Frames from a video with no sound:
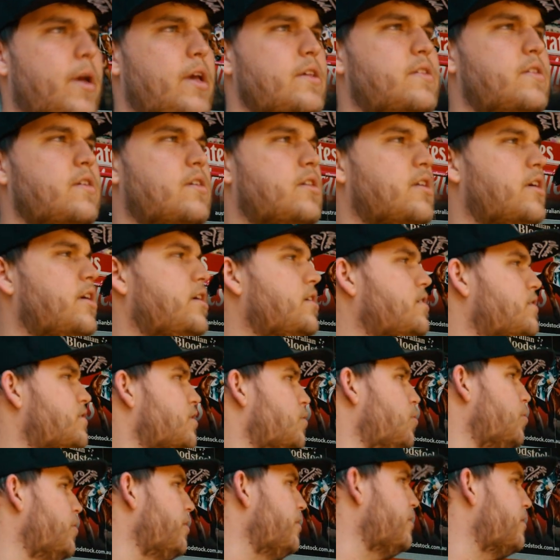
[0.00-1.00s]
basically.
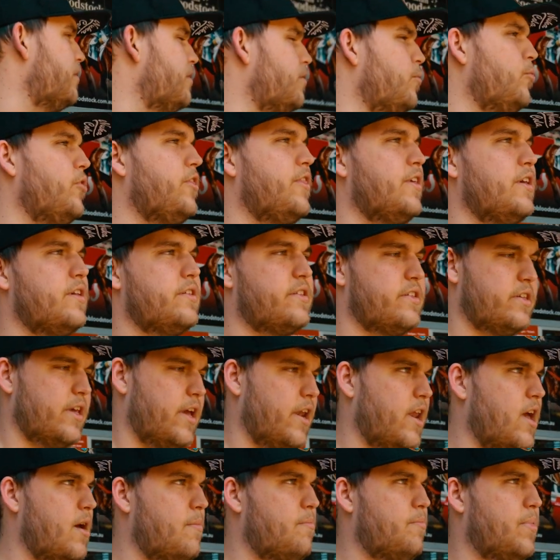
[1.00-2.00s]
So with, with this
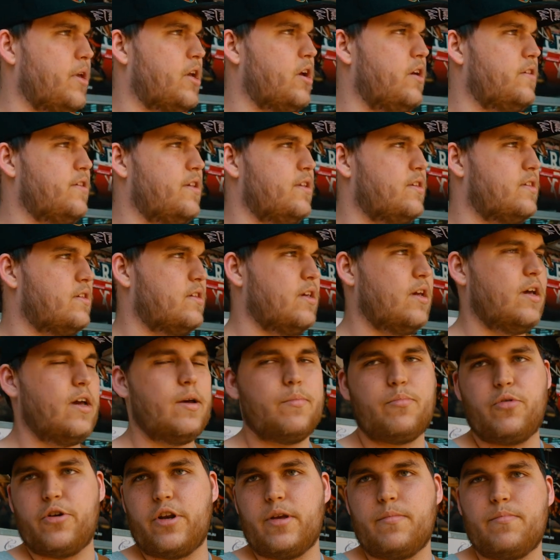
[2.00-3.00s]
setup, because it's
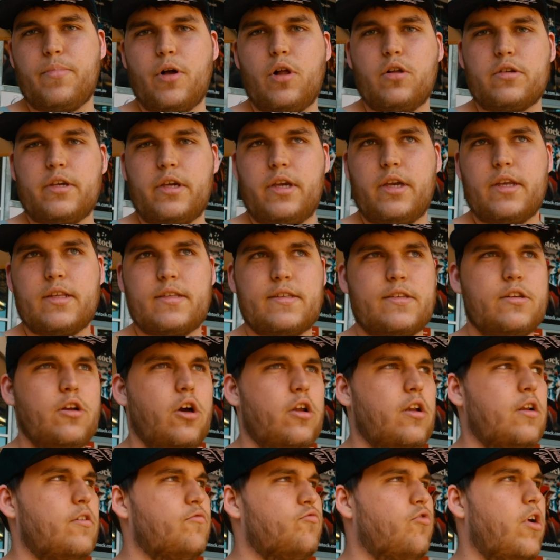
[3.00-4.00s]
uh, pretty bulky, it's
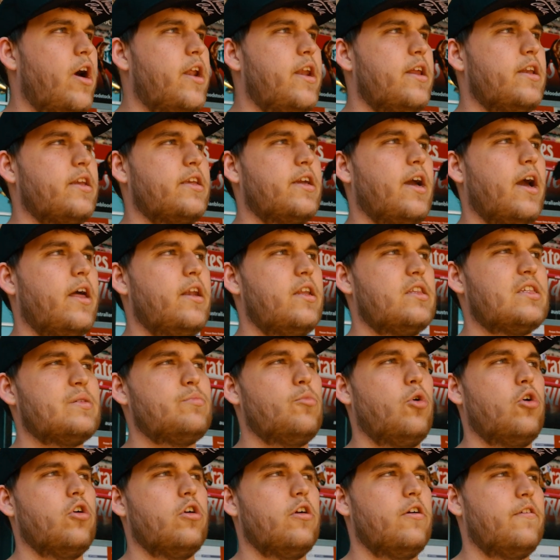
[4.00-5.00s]
not run and gun, it's
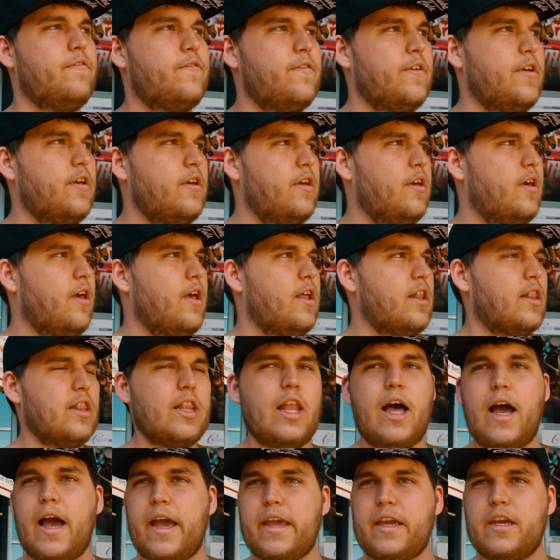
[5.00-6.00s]
more of
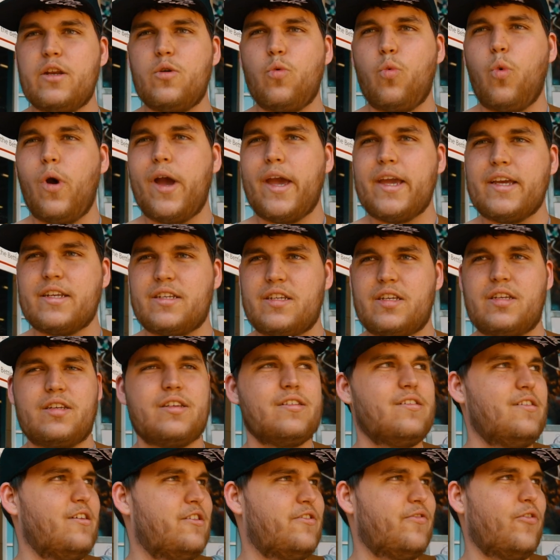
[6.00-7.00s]
lie in wait.
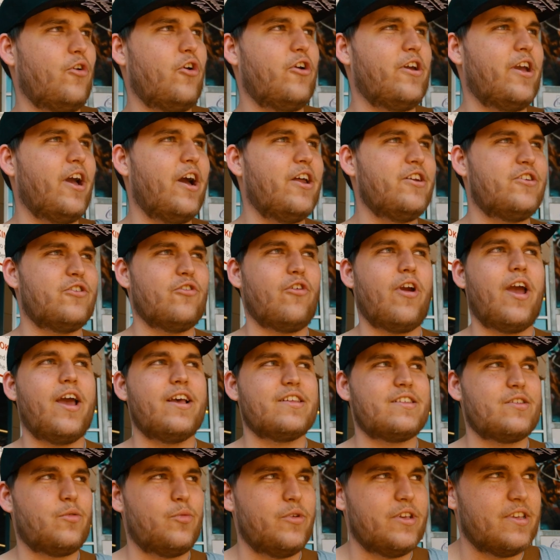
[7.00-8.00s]
It's very
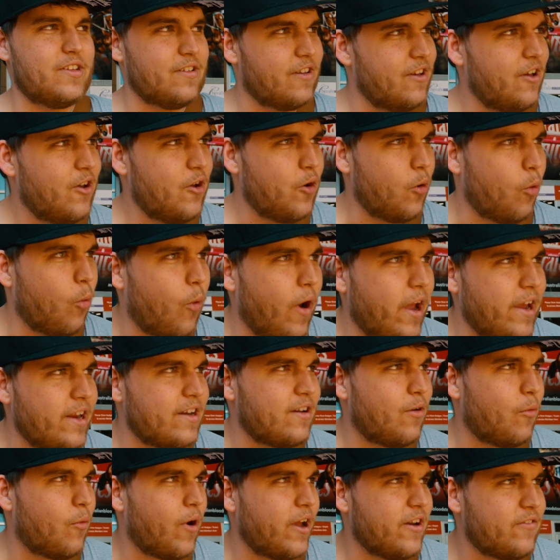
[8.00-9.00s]
hunter-esque. We wait,
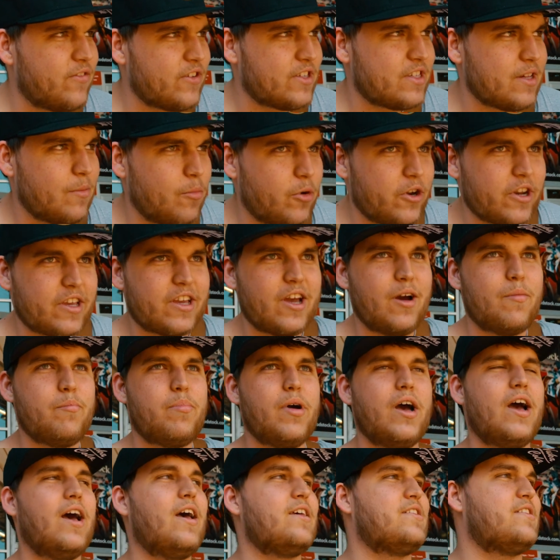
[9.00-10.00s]
wait for someone to come
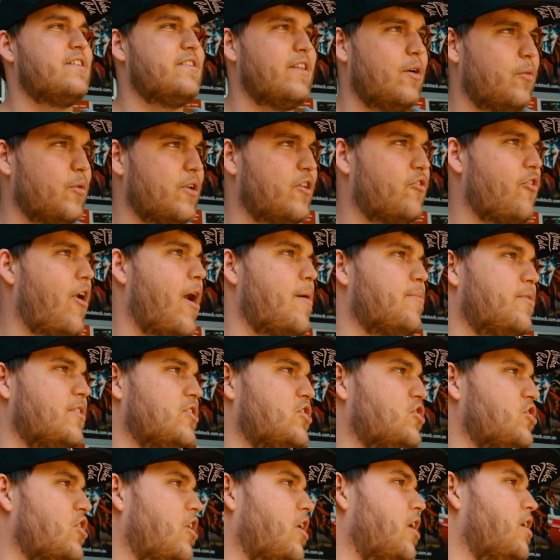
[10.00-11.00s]
past and then we grab the
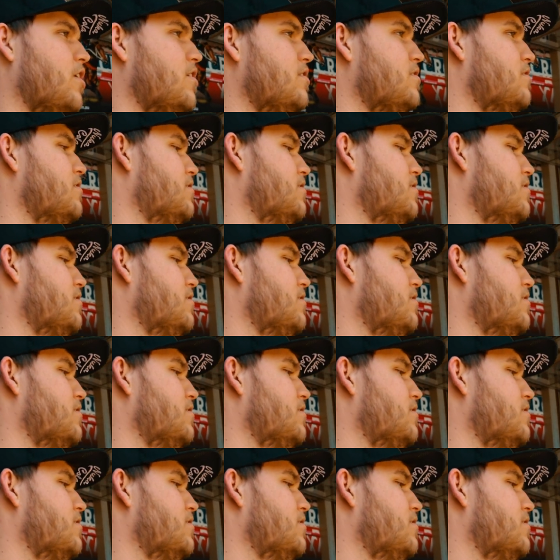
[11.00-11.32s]
shot.